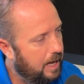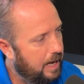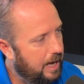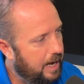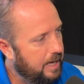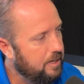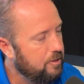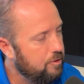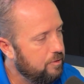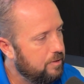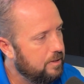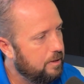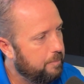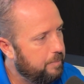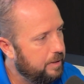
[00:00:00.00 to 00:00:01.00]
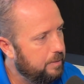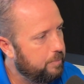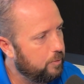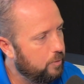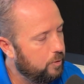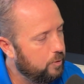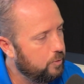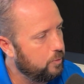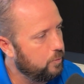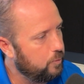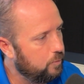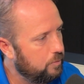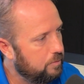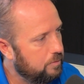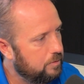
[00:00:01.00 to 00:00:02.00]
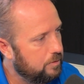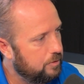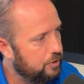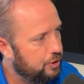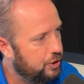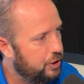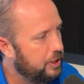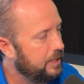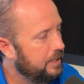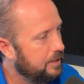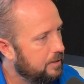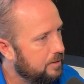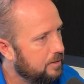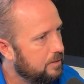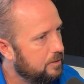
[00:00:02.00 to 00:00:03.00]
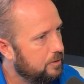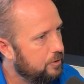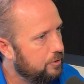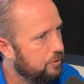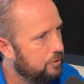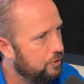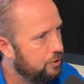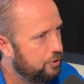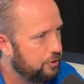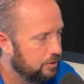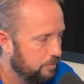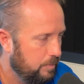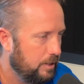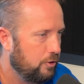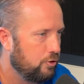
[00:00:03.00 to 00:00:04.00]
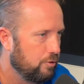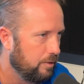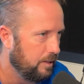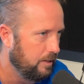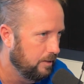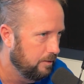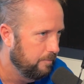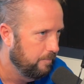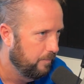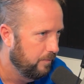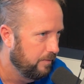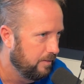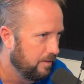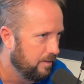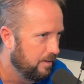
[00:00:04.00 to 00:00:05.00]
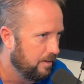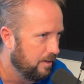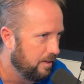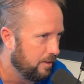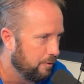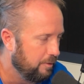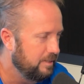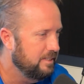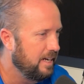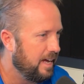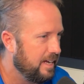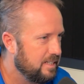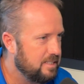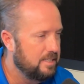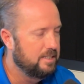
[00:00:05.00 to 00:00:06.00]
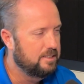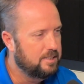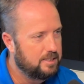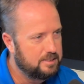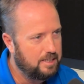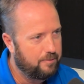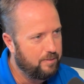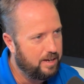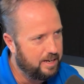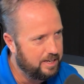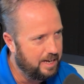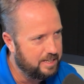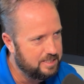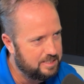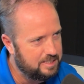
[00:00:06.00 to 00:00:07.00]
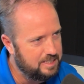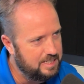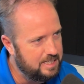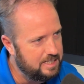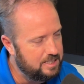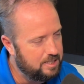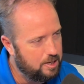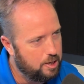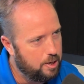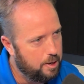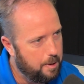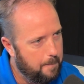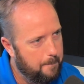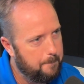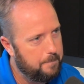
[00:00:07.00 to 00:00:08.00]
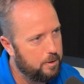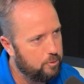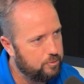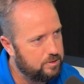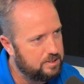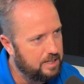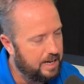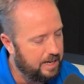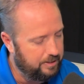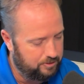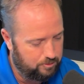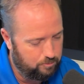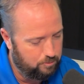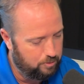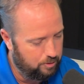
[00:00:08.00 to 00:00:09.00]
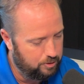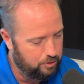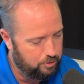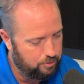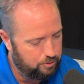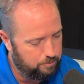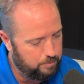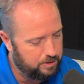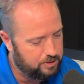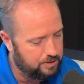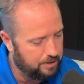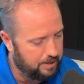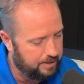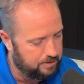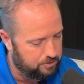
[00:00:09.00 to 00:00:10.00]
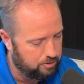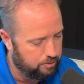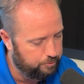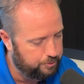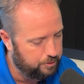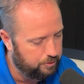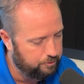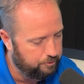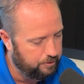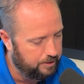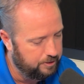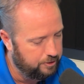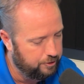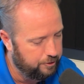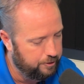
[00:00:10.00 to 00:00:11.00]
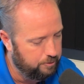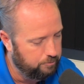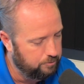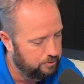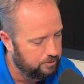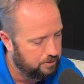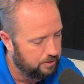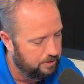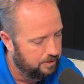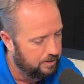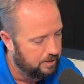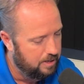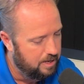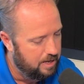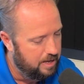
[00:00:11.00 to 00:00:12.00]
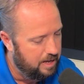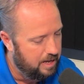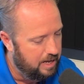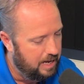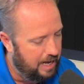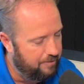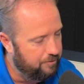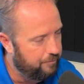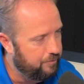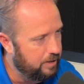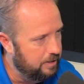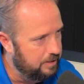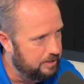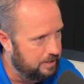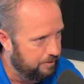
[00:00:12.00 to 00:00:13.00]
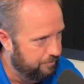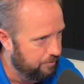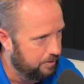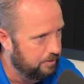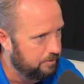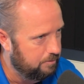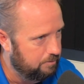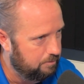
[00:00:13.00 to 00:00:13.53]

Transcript: how do you think people who cheat should be treated? The reason I ask this because I I see both sides. You, you, mentioned Lance Armstrong on that in your notes. Mm-hmm. I have a very different